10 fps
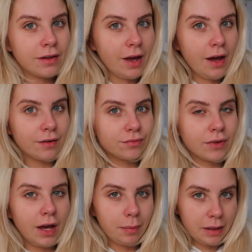yeah,
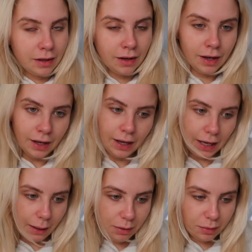happy
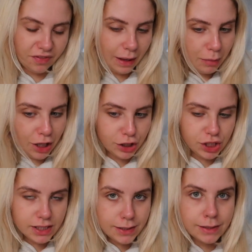with that
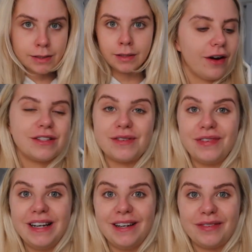purchase. I got some
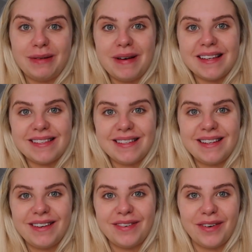really lovely bits
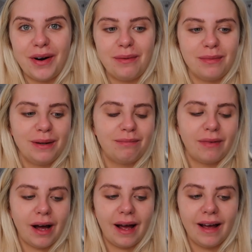from
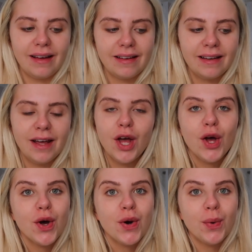my
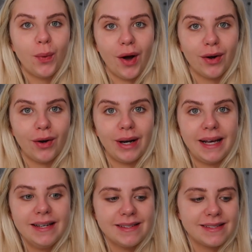work
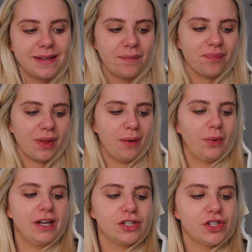colleagues,
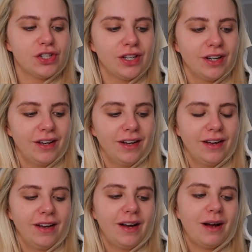which
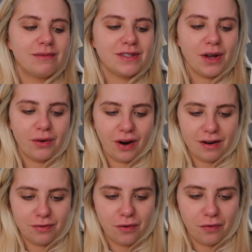I'm so
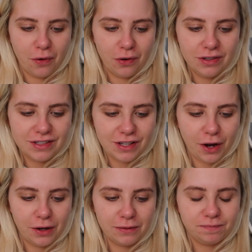grateful for.
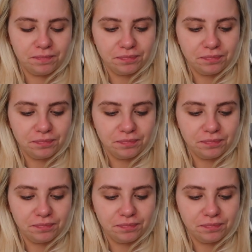So